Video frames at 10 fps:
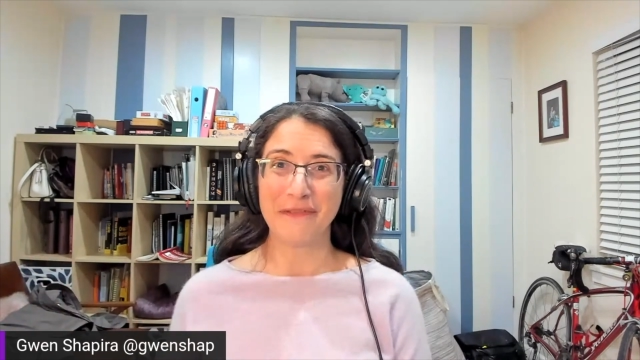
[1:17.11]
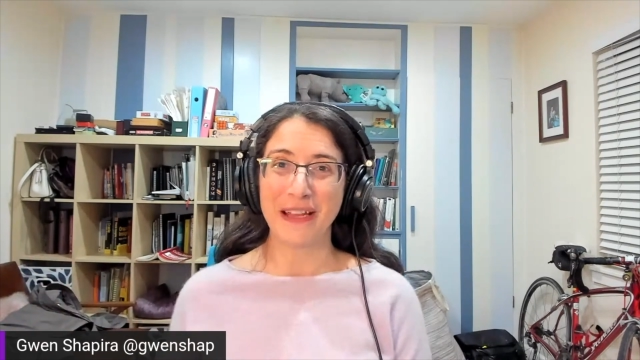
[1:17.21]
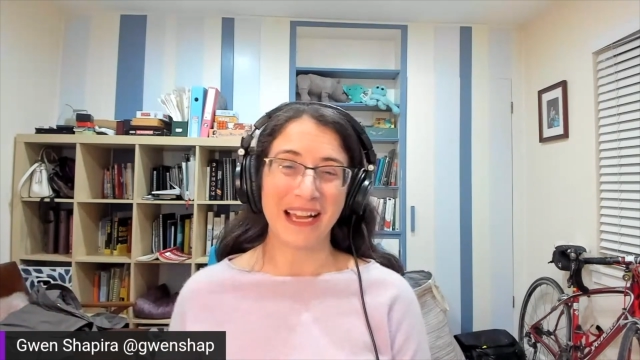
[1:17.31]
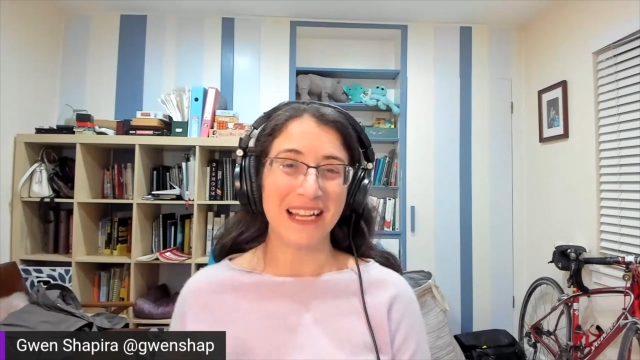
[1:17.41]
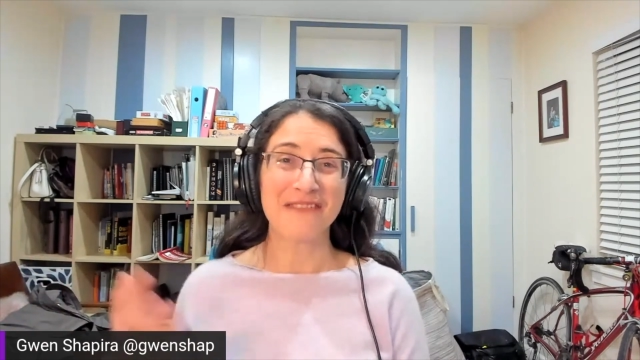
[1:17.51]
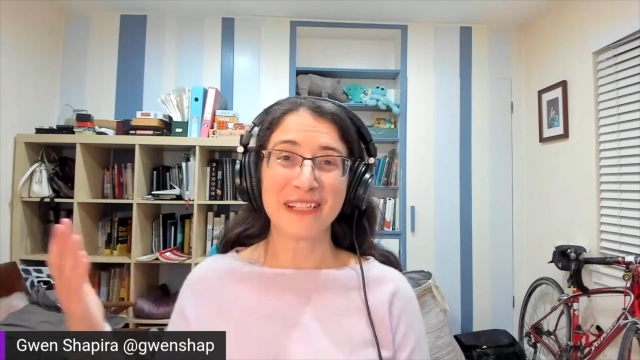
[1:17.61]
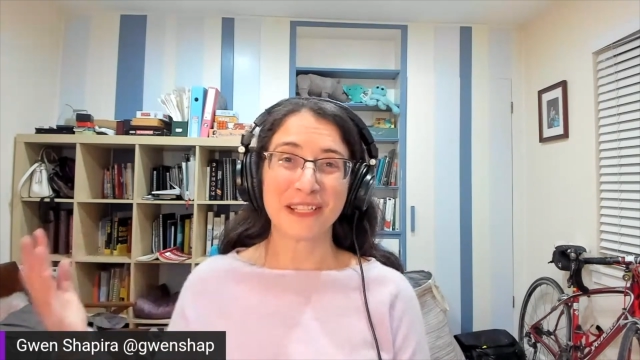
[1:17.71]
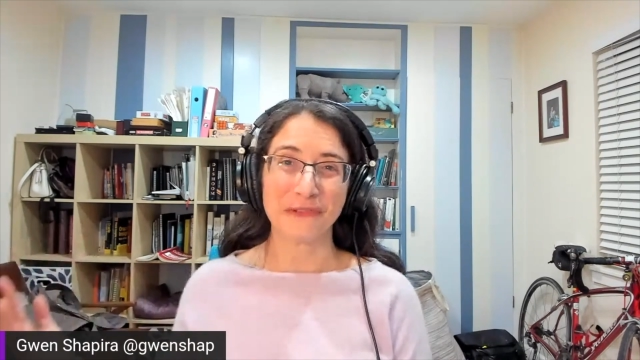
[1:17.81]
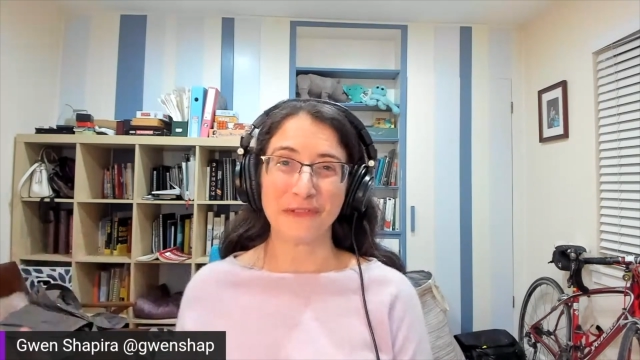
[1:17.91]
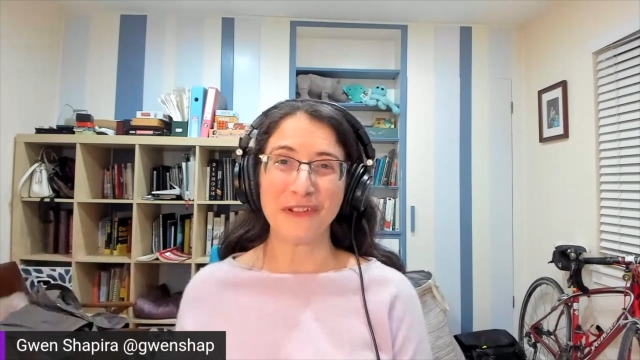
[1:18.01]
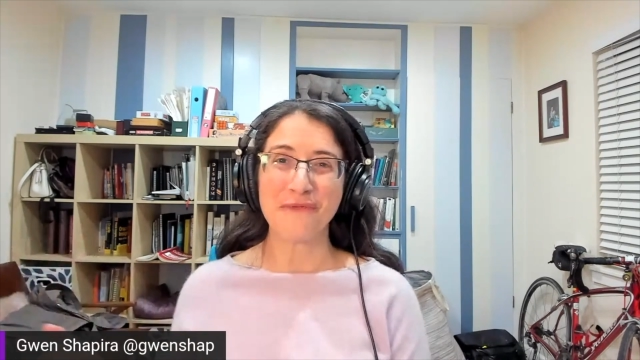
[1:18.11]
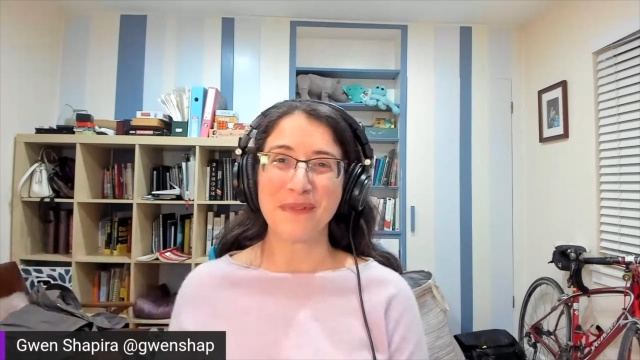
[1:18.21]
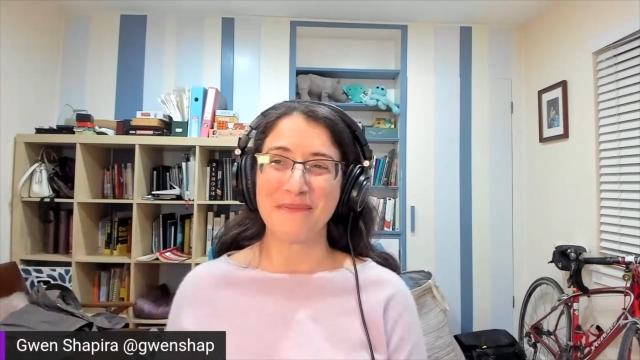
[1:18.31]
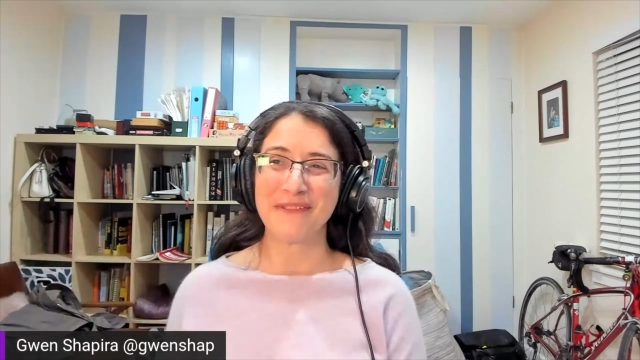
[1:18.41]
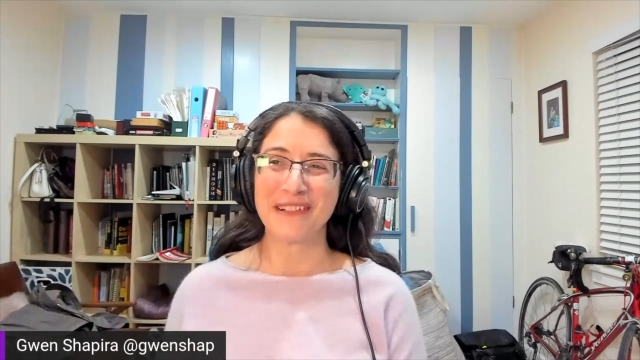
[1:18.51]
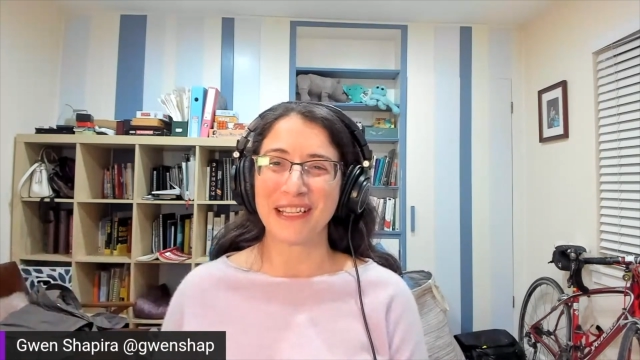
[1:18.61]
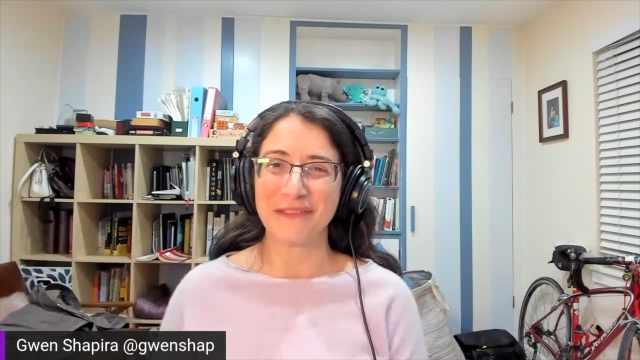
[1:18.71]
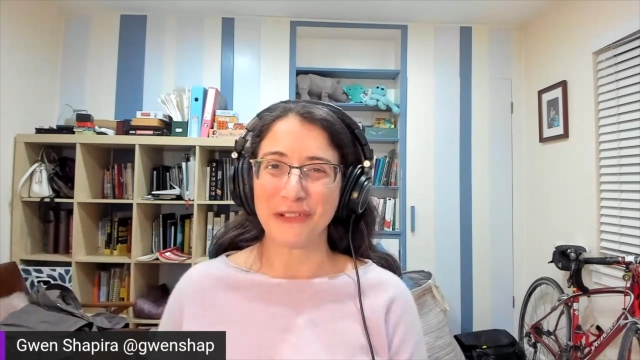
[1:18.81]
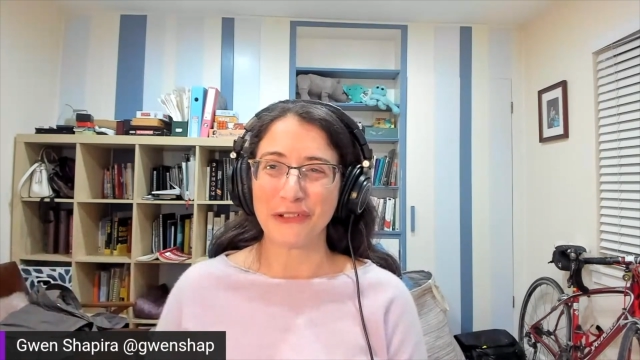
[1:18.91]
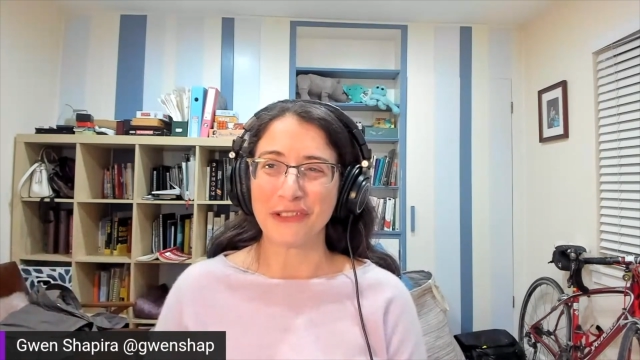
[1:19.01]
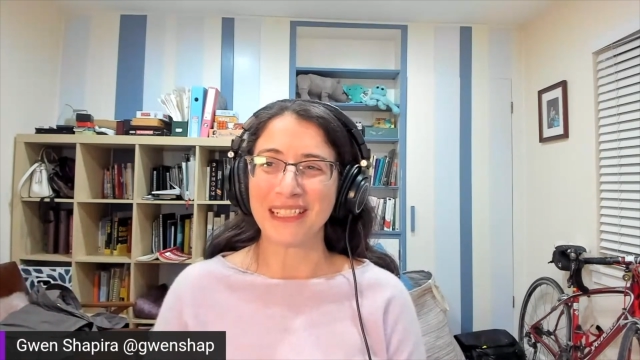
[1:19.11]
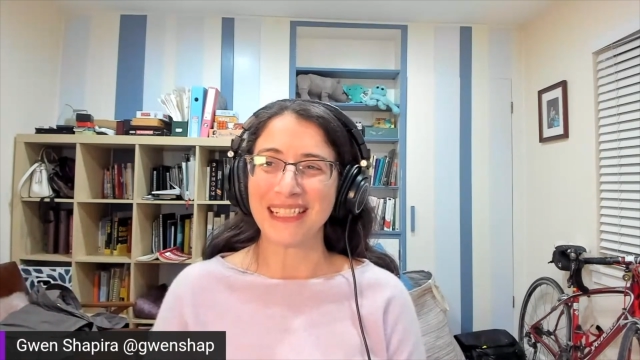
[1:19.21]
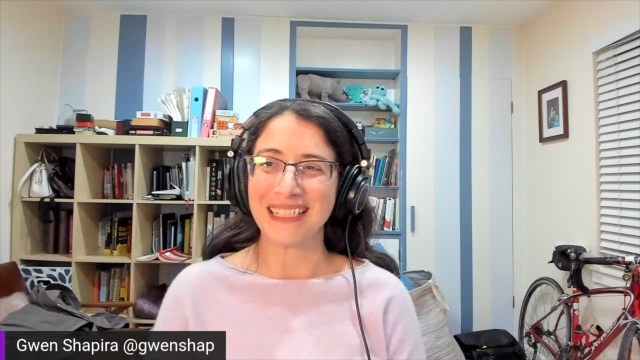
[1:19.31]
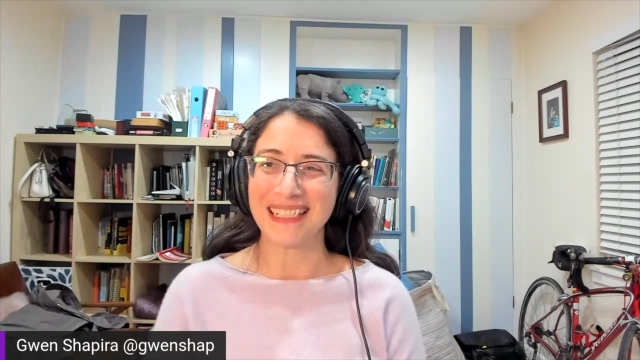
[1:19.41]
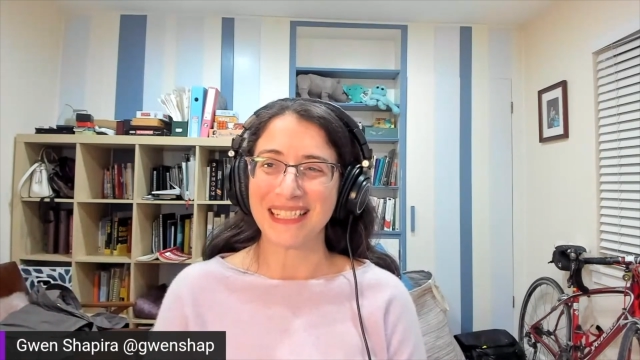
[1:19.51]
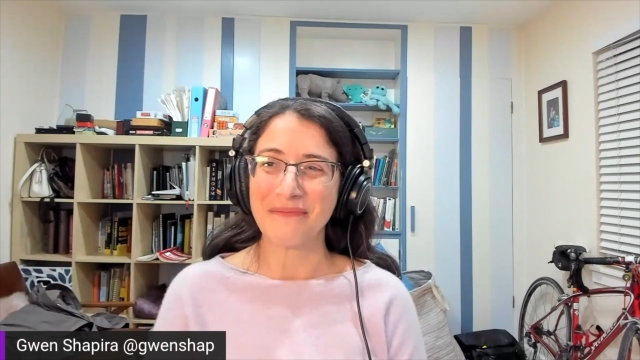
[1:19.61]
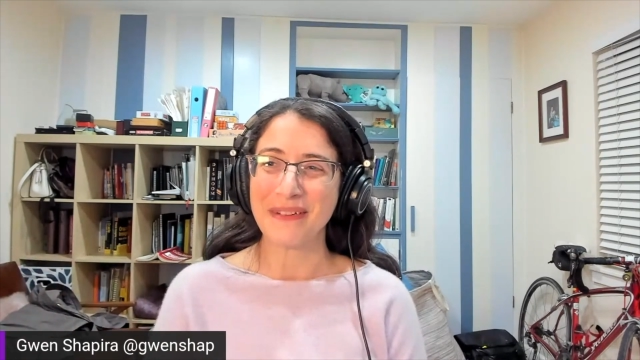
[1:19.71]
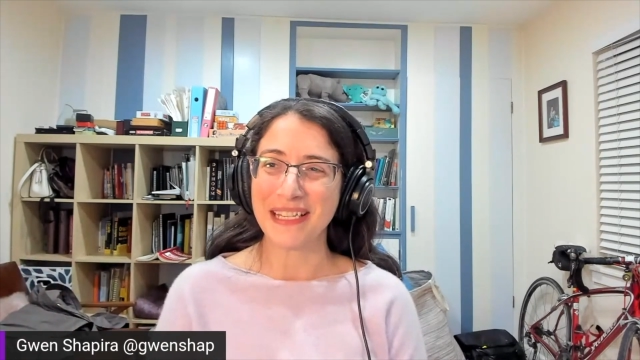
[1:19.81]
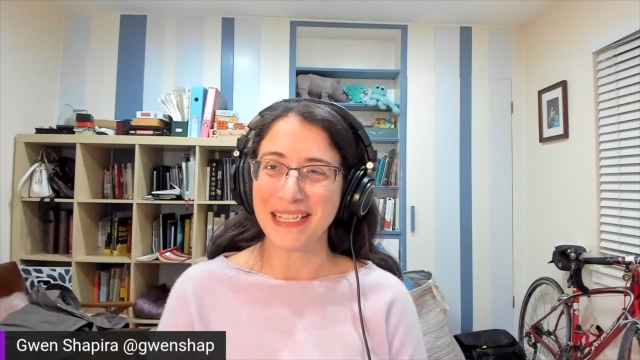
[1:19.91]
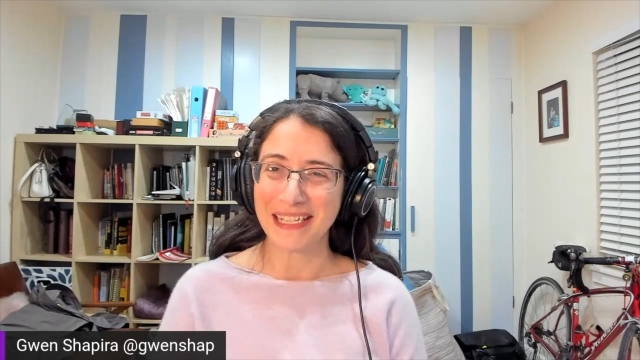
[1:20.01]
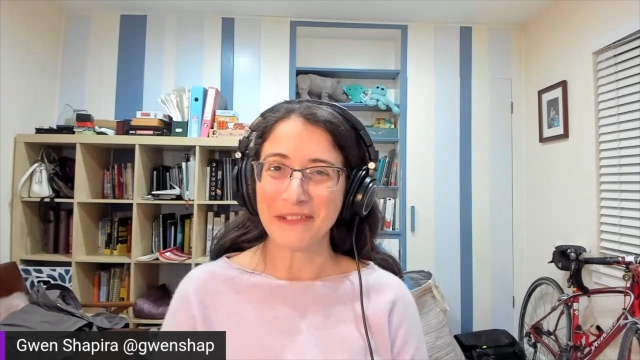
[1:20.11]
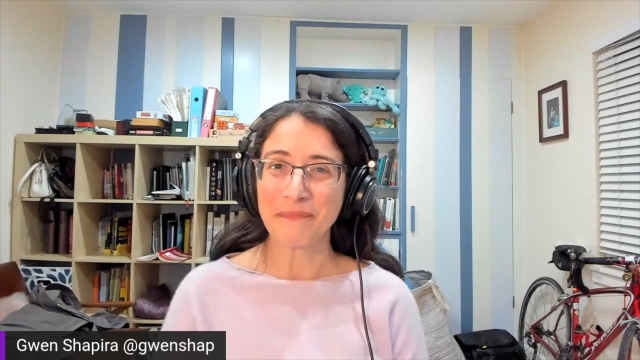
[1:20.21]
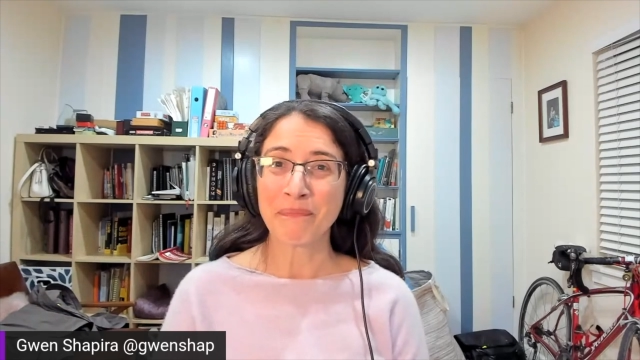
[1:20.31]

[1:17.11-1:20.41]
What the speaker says: Now, hundreds of new members have joined and it's amazing.